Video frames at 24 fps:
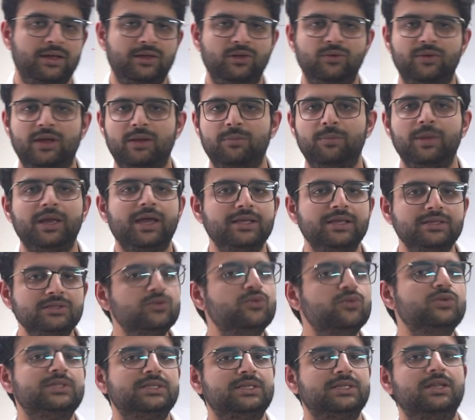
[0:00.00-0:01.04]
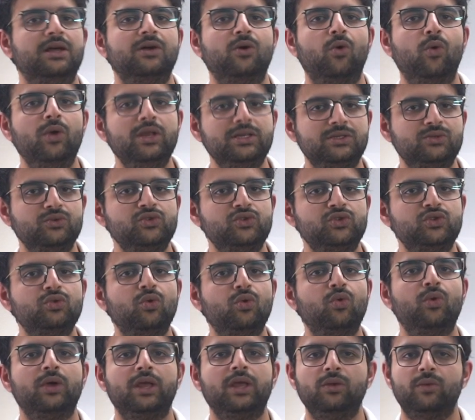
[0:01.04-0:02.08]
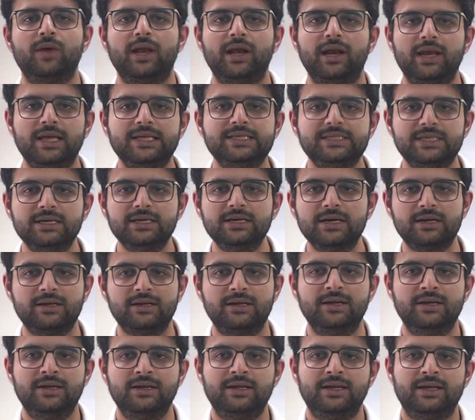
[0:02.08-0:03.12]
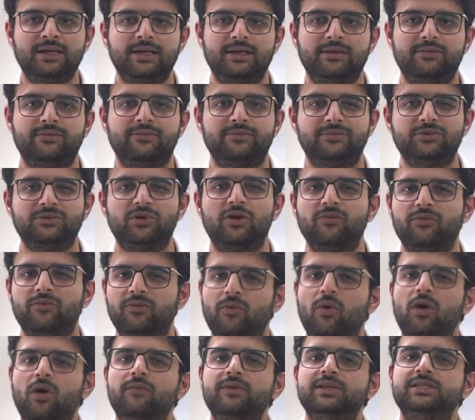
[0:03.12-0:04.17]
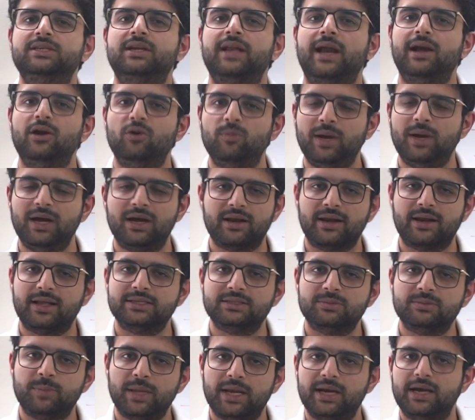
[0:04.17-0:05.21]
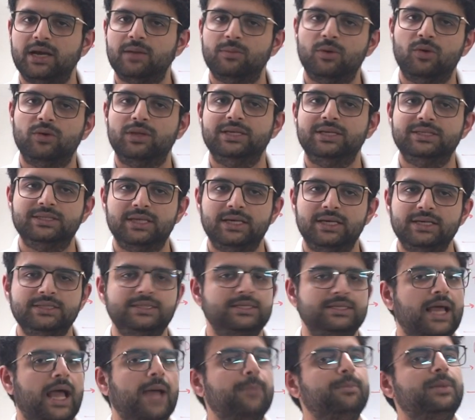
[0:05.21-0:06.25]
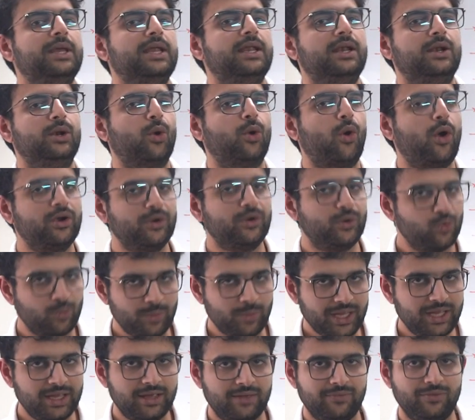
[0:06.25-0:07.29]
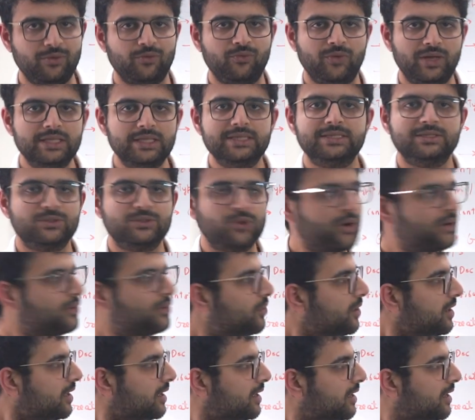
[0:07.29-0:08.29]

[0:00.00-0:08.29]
You can pick and choose. The goal is to show that you can reach here. I've sort of always tried to be transparent about these things. Happy not to be if you feel this is not good.